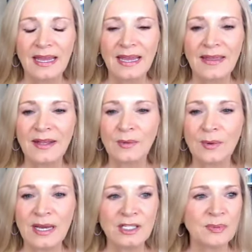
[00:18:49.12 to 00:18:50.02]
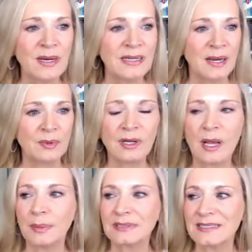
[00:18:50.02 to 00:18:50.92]
and then I ran into my neighbor a
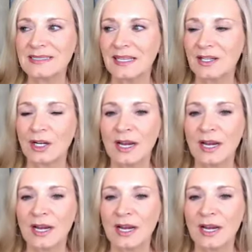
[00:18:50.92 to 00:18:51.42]
couple days later,